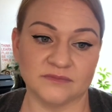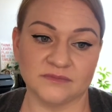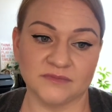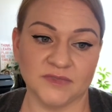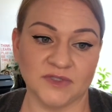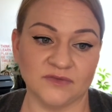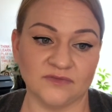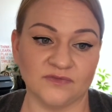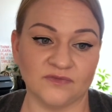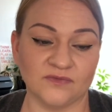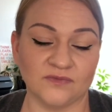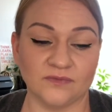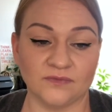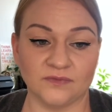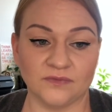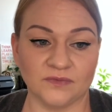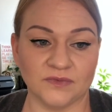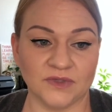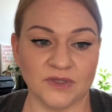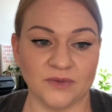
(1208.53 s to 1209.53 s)
If
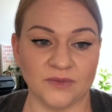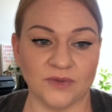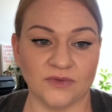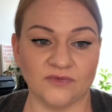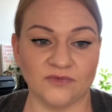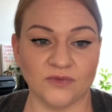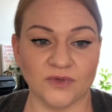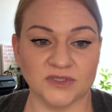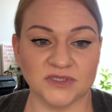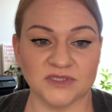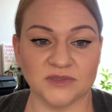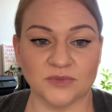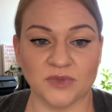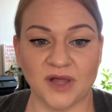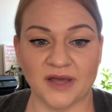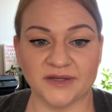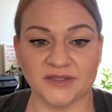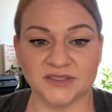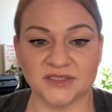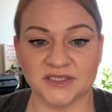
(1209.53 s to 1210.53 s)
they would force
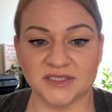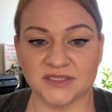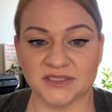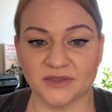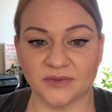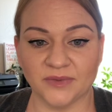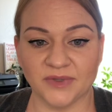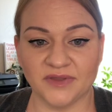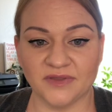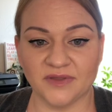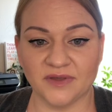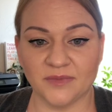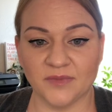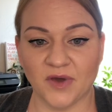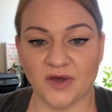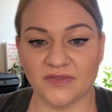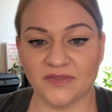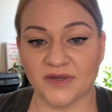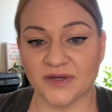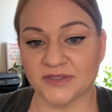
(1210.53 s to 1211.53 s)
suppliers to deal with them
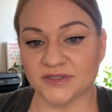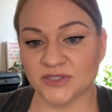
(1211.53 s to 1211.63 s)
on their